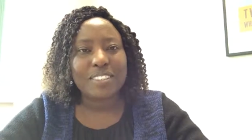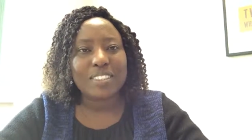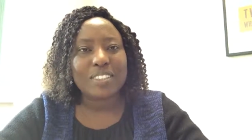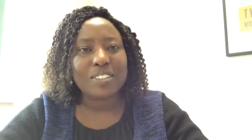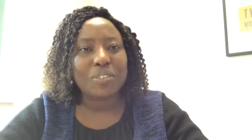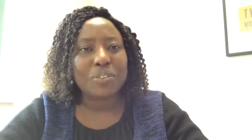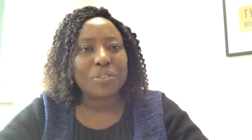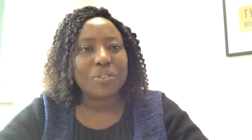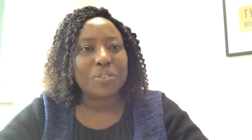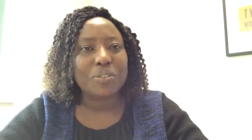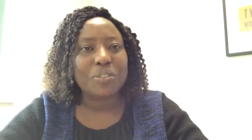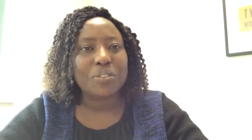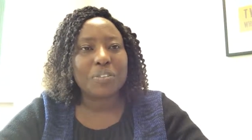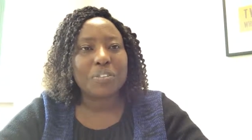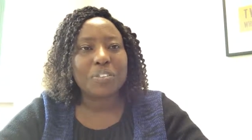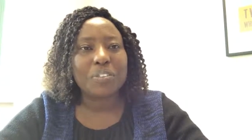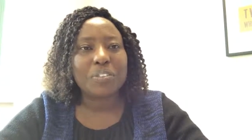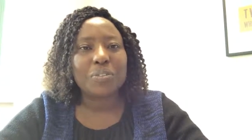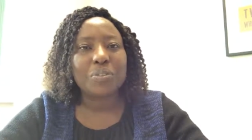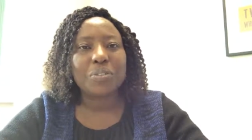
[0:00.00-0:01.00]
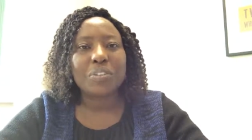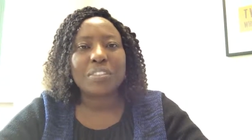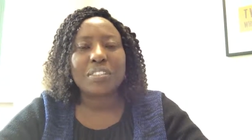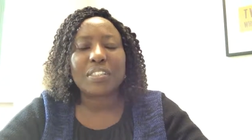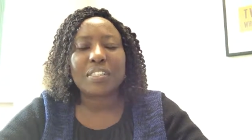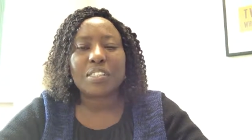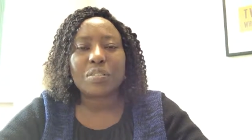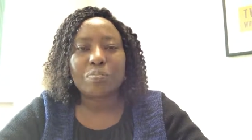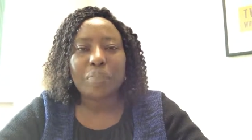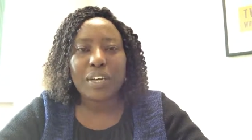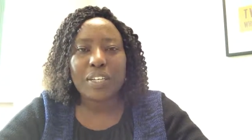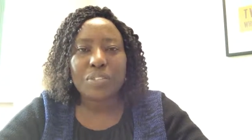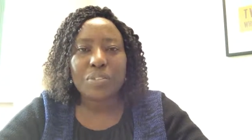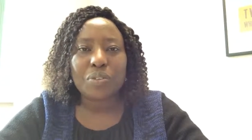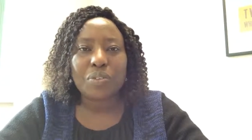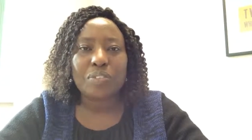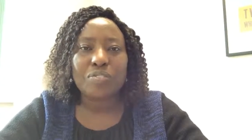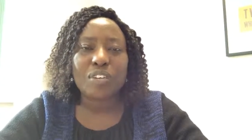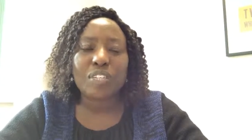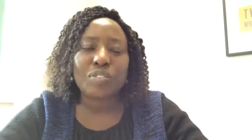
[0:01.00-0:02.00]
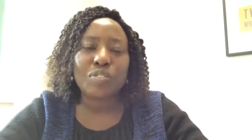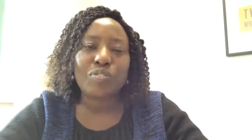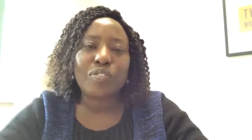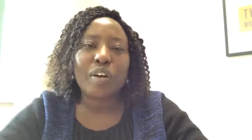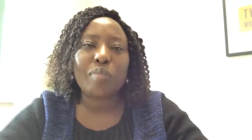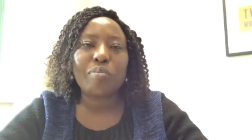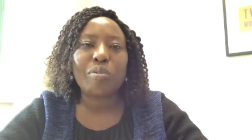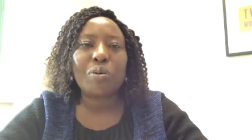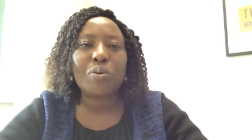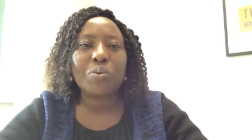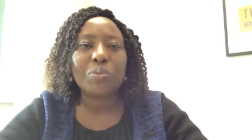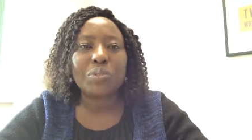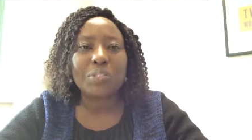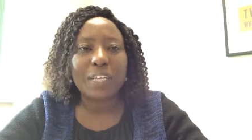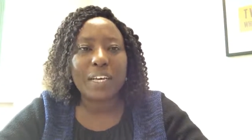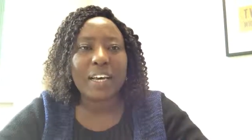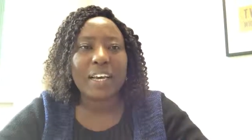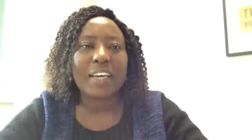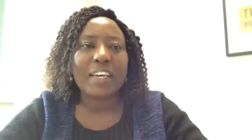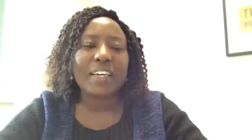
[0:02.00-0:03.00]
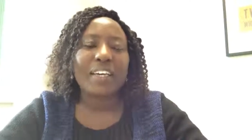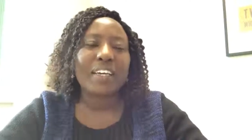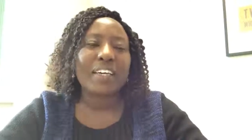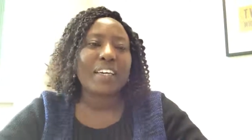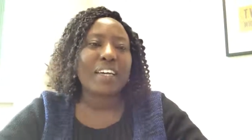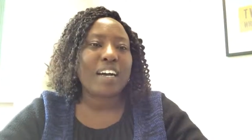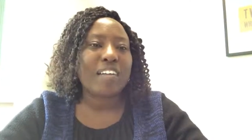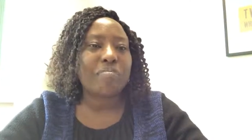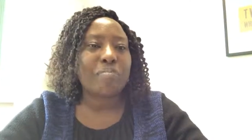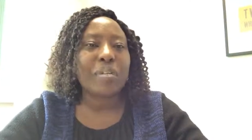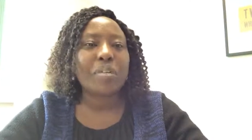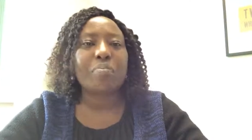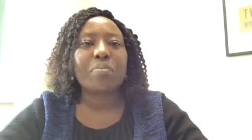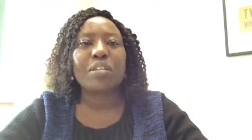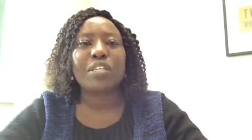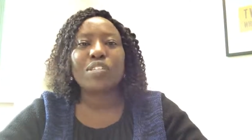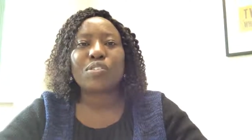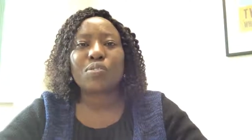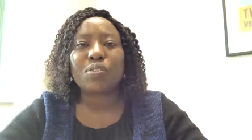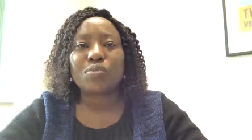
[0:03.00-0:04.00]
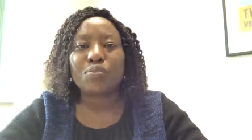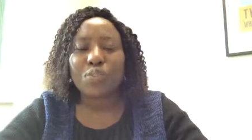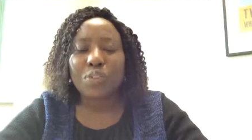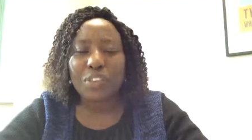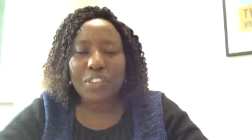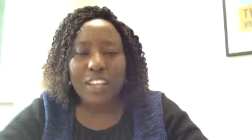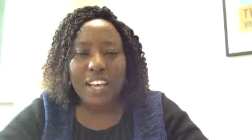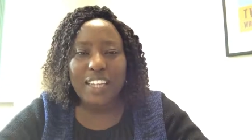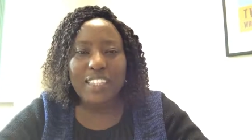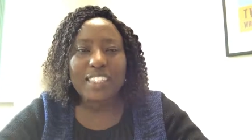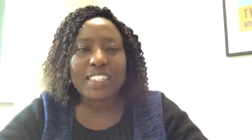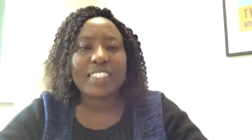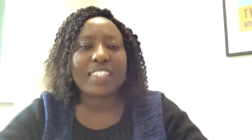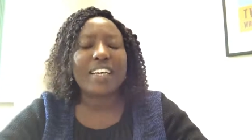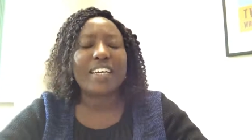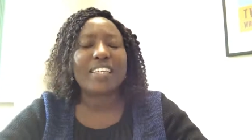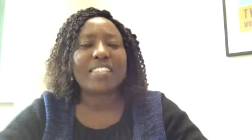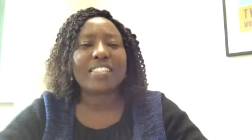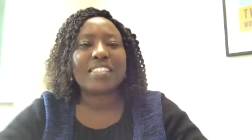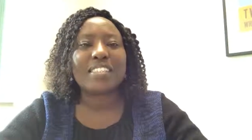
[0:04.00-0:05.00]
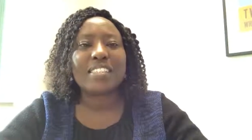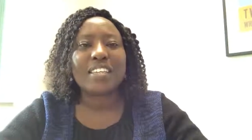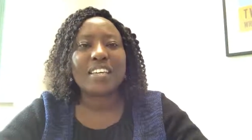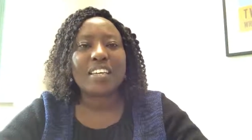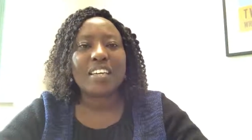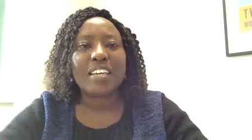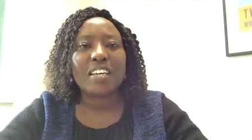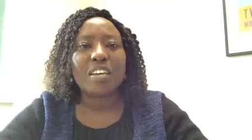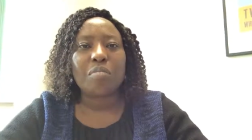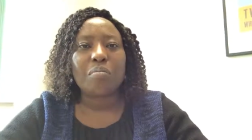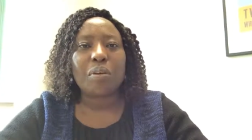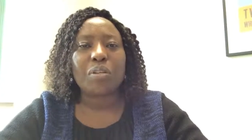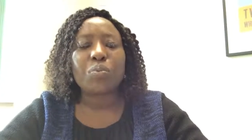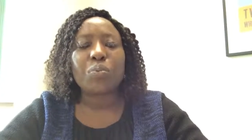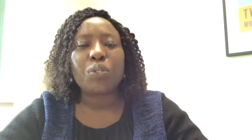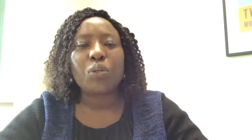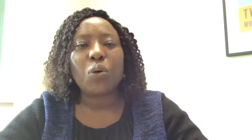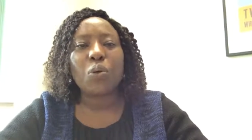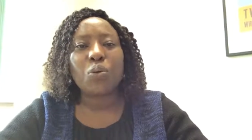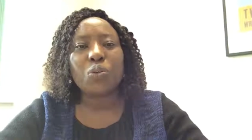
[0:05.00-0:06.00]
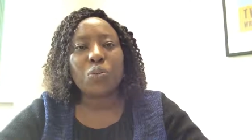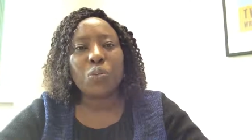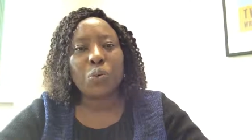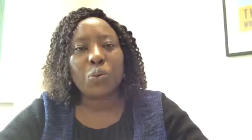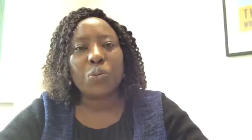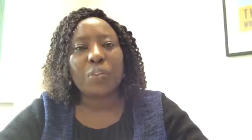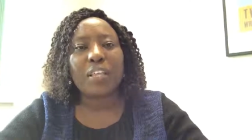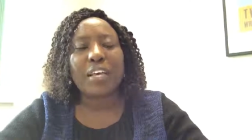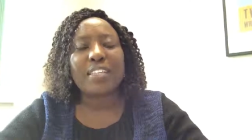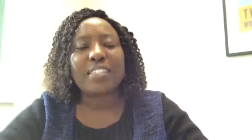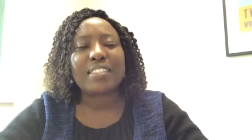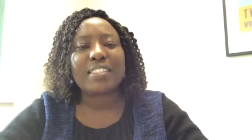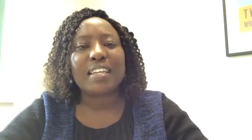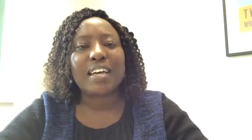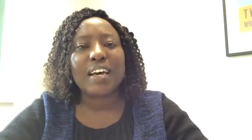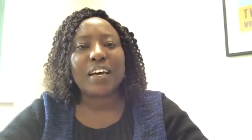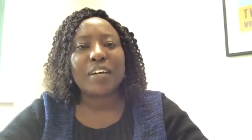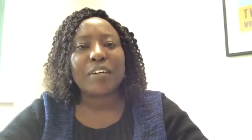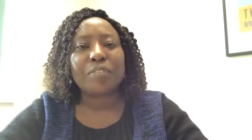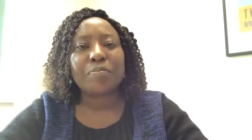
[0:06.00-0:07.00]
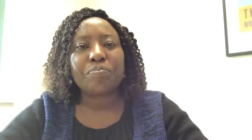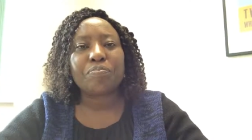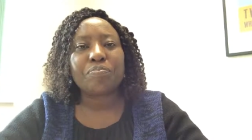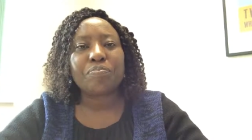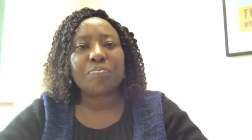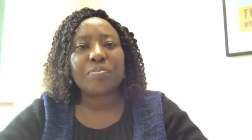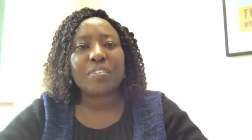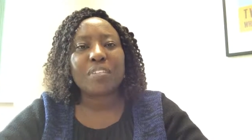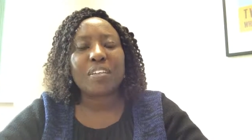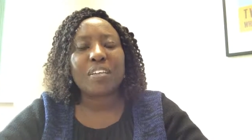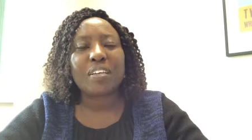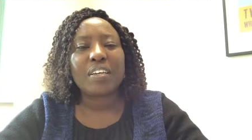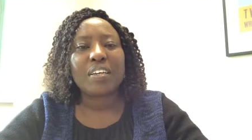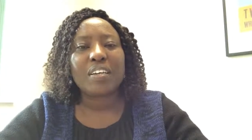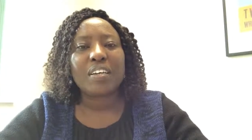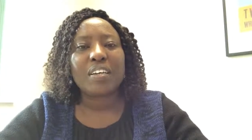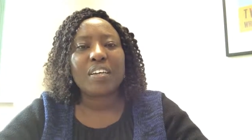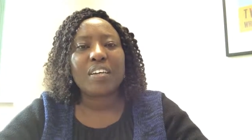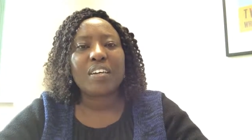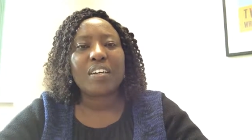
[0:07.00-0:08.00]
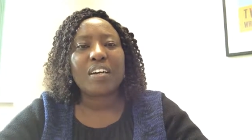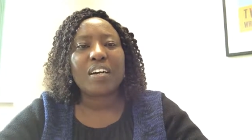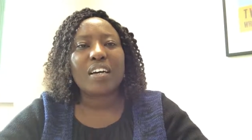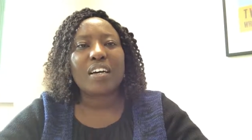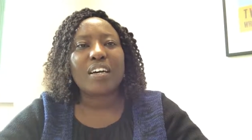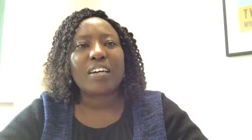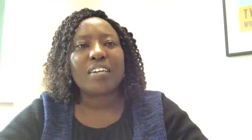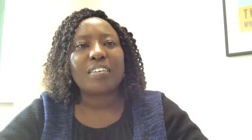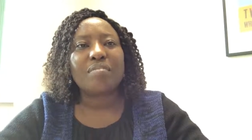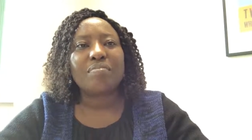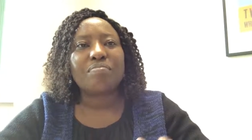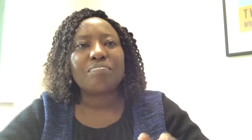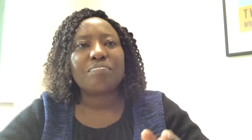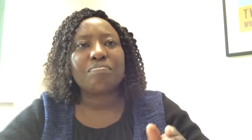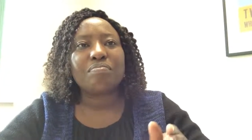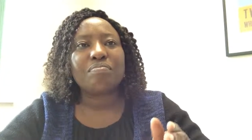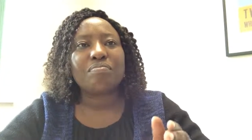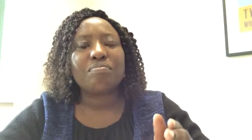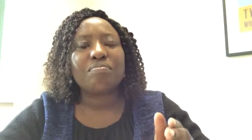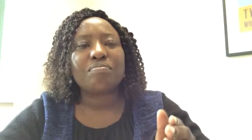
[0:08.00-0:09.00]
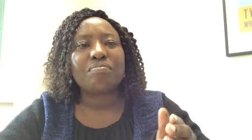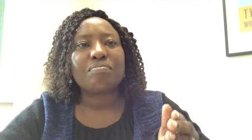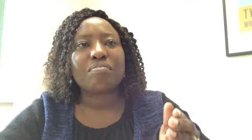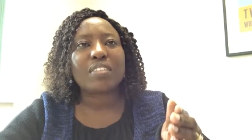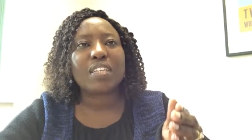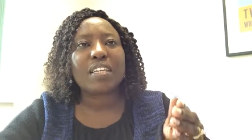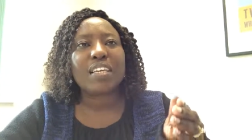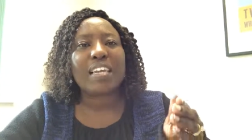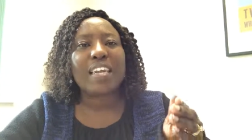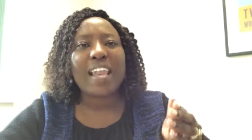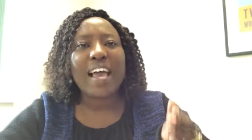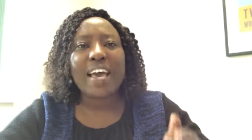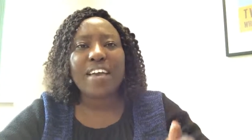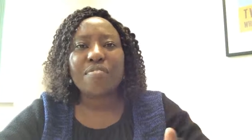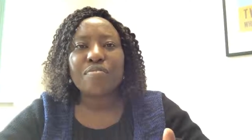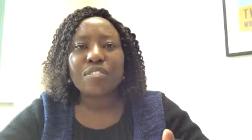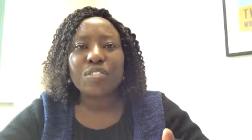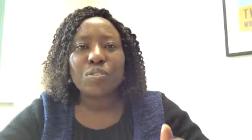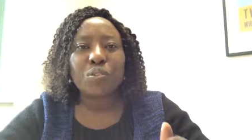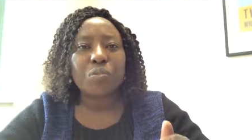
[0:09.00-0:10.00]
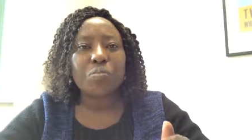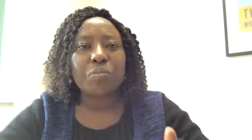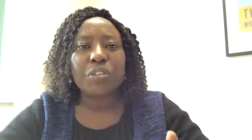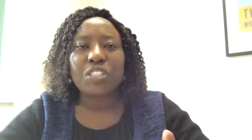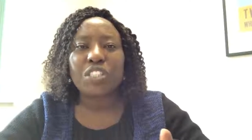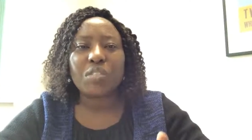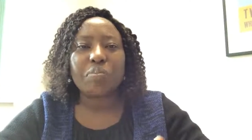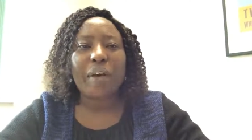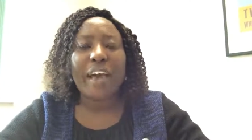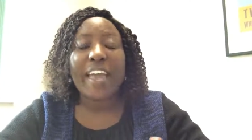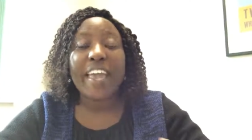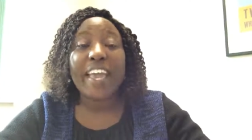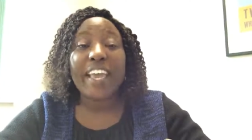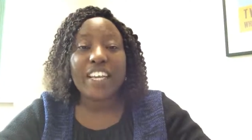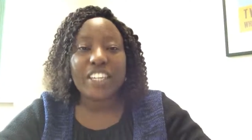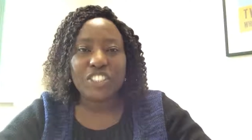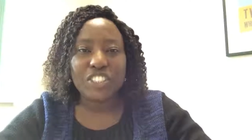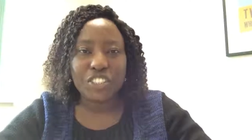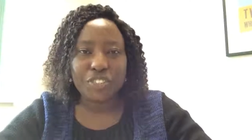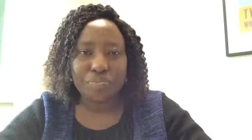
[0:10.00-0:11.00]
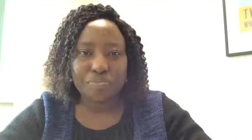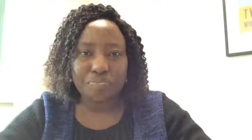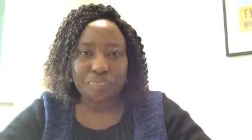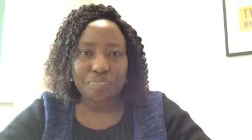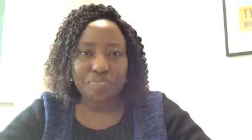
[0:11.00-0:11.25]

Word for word: You know, who is this person? First of all, I'm older I've been in ministry for 30 years. But we all know that um, um, life is not measured by age,